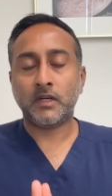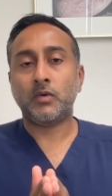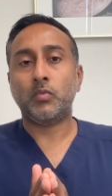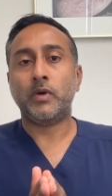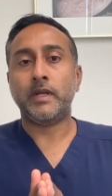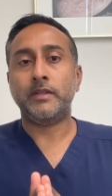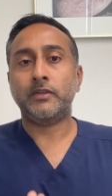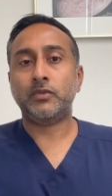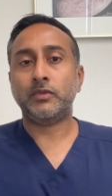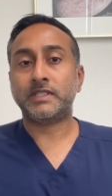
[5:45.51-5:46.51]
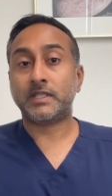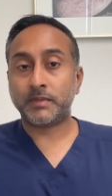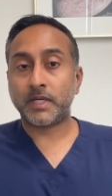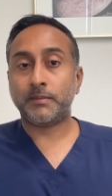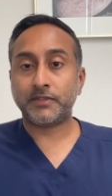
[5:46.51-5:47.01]
when you're doing some
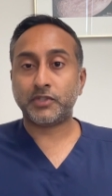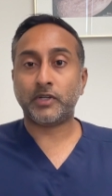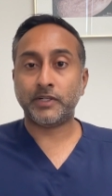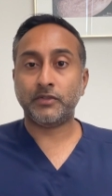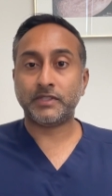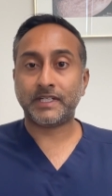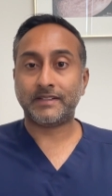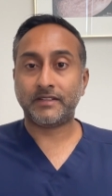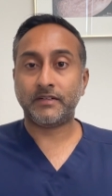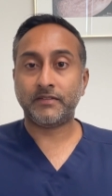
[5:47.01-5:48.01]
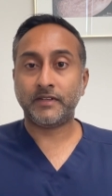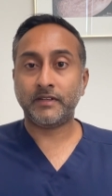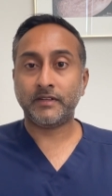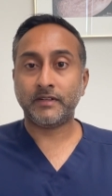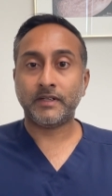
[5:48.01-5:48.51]
type of strenuous activity,
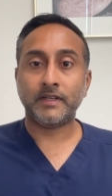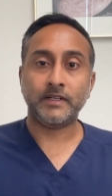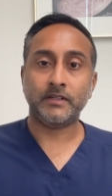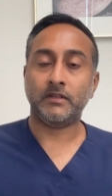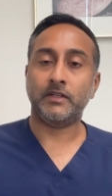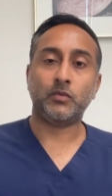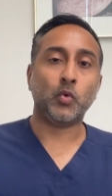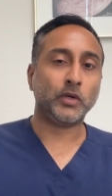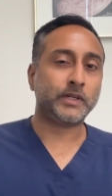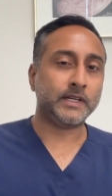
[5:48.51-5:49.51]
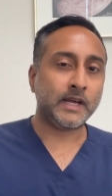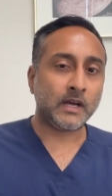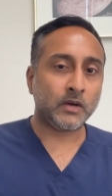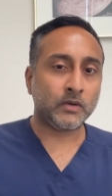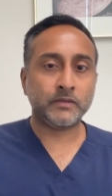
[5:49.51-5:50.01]
you know, like working
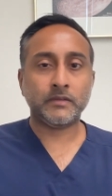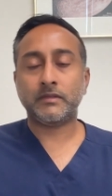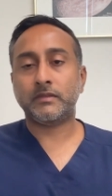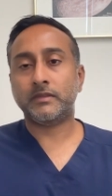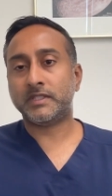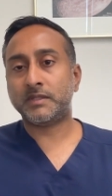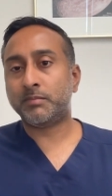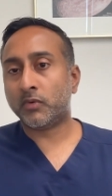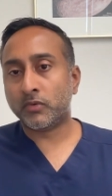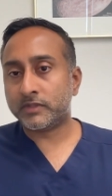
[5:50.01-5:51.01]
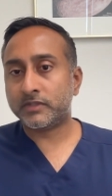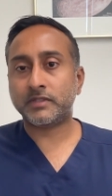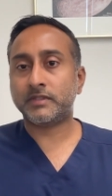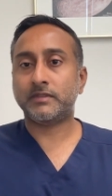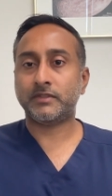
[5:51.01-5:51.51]
out, or sports
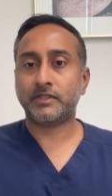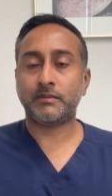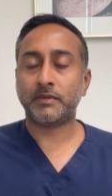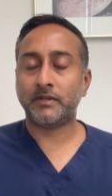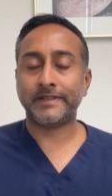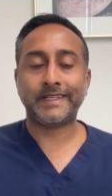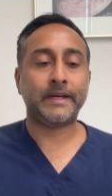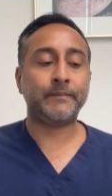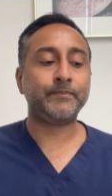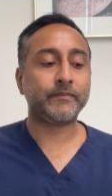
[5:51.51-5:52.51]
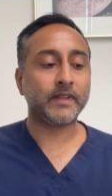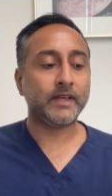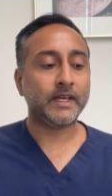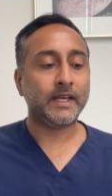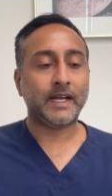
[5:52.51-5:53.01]
or something like that.
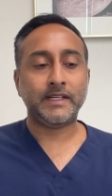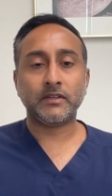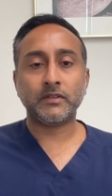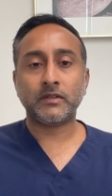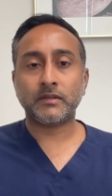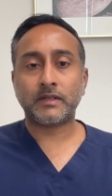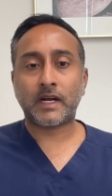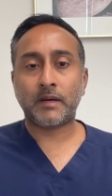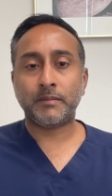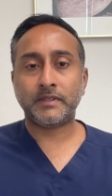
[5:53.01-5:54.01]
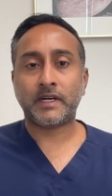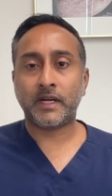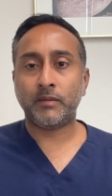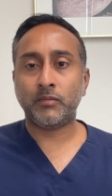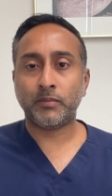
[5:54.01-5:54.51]
And the other common
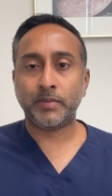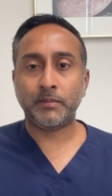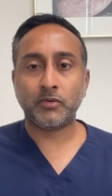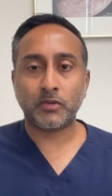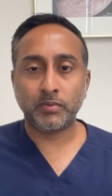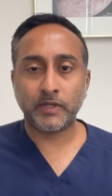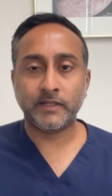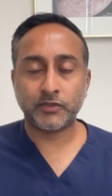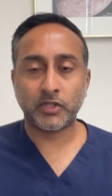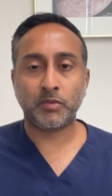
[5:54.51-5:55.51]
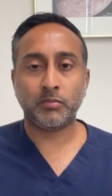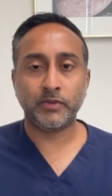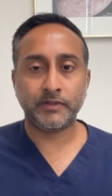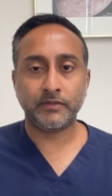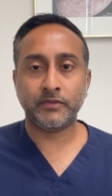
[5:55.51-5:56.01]
time where people complain of trouble
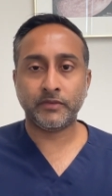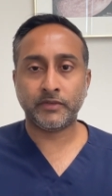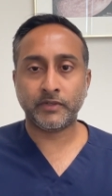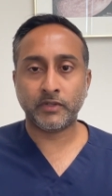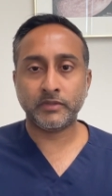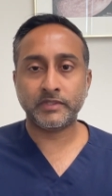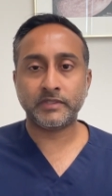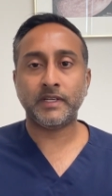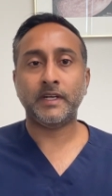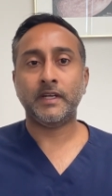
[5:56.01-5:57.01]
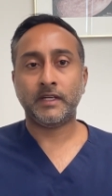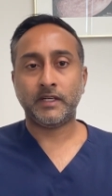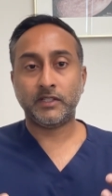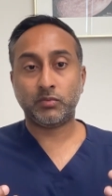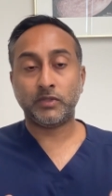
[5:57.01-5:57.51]
breathing through their nose
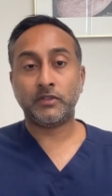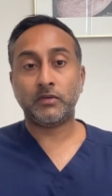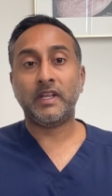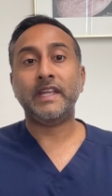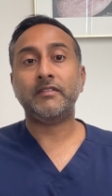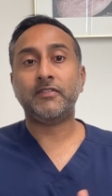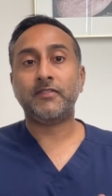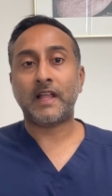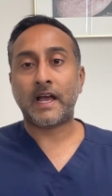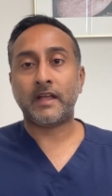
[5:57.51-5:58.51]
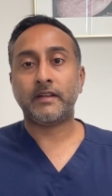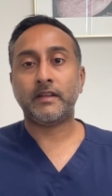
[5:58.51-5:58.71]
is when they're laying flat